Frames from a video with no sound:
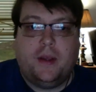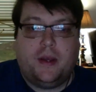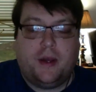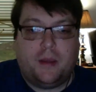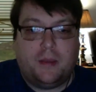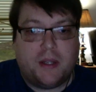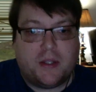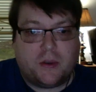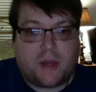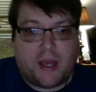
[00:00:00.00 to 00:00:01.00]
But
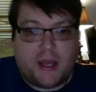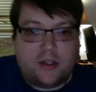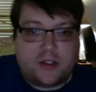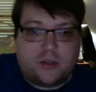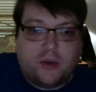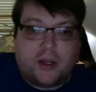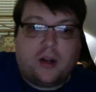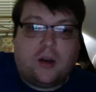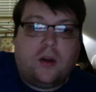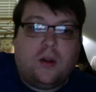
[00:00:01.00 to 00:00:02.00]
it's okay just to bring it
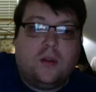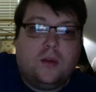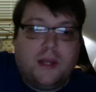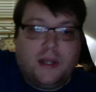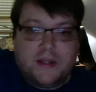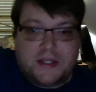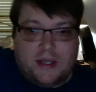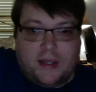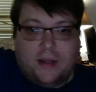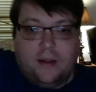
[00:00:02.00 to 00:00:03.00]
all the way to the
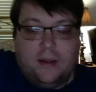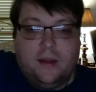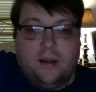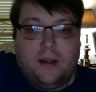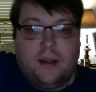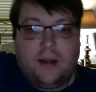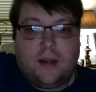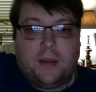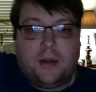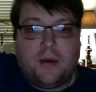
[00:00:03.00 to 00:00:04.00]
side and
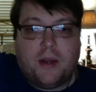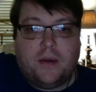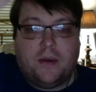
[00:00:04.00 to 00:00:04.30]
up and around.